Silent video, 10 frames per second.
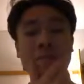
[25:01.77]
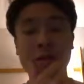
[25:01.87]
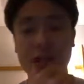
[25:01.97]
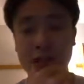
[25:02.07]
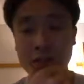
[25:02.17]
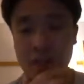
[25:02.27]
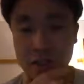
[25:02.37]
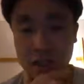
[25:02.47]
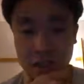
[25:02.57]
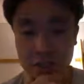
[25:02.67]
a
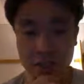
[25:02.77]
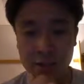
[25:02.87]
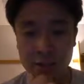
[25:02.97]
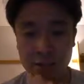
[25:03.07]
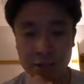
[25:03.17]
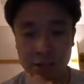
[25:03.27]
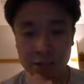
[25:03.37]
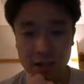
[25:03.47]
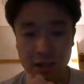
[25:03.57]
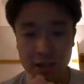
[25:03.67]
JSON? Yeah, it
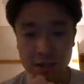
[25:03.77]
has to